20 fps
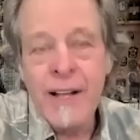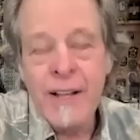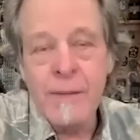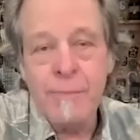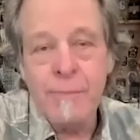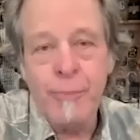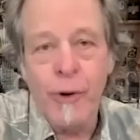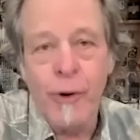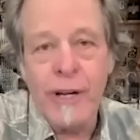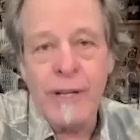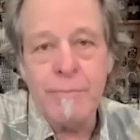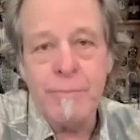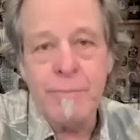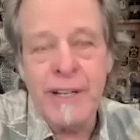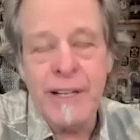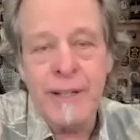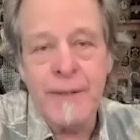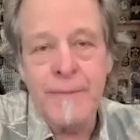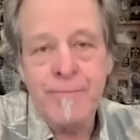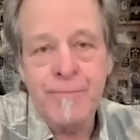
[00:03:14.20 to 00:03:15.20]
The point
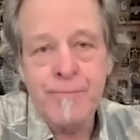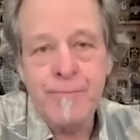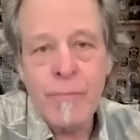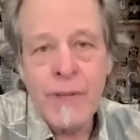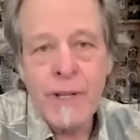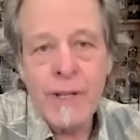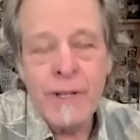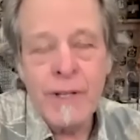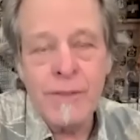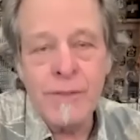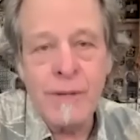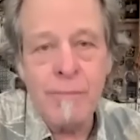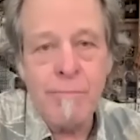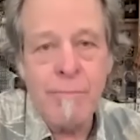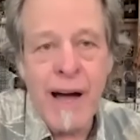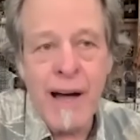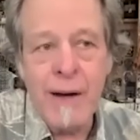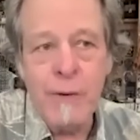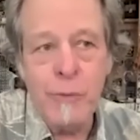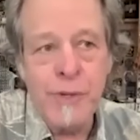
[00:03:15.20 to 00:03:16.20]
being is that
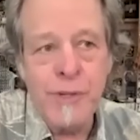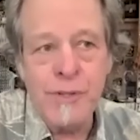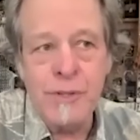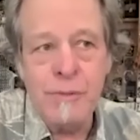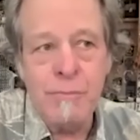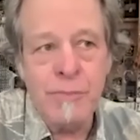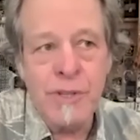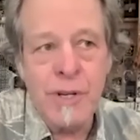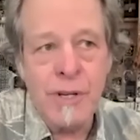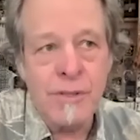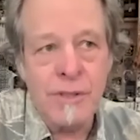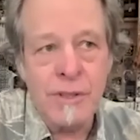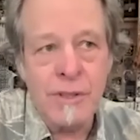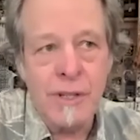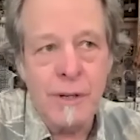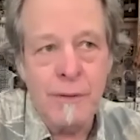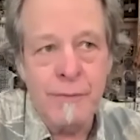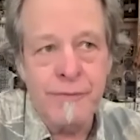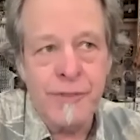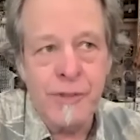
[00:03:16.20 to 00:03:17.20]
my wisdom doesn't
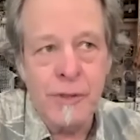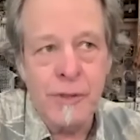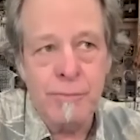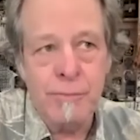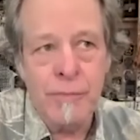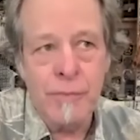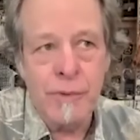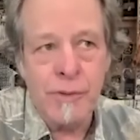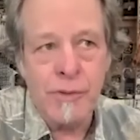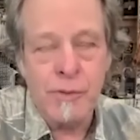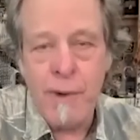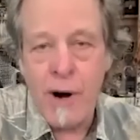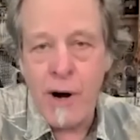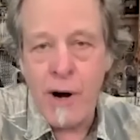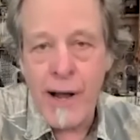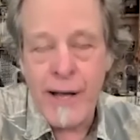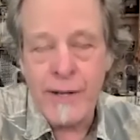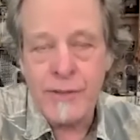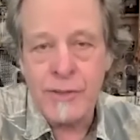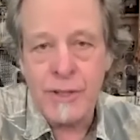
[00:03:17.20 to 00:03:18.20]
come from
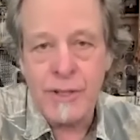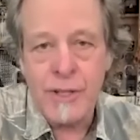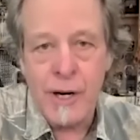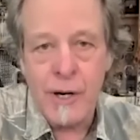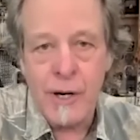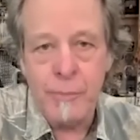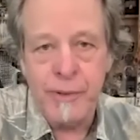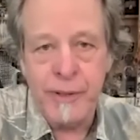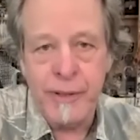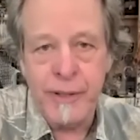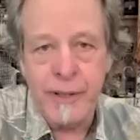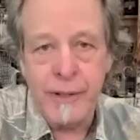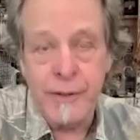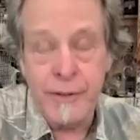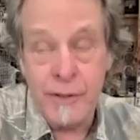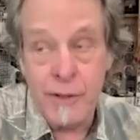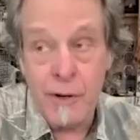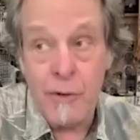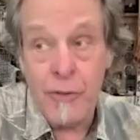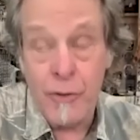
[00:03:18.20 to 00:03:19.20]
smart-ass guitar player,
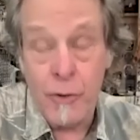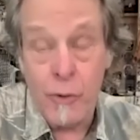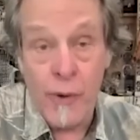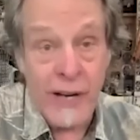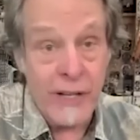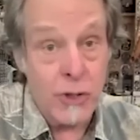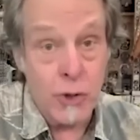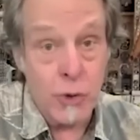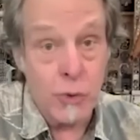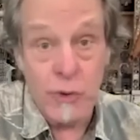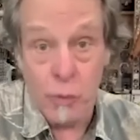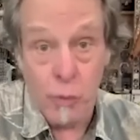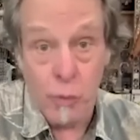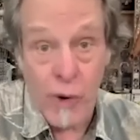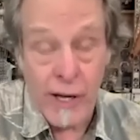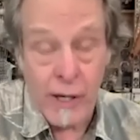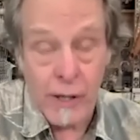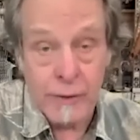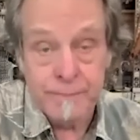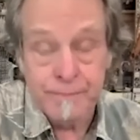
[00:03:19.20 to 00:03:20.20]
though I do it
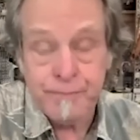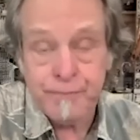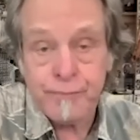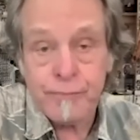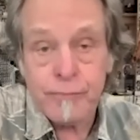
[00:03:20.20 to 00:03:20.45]
well.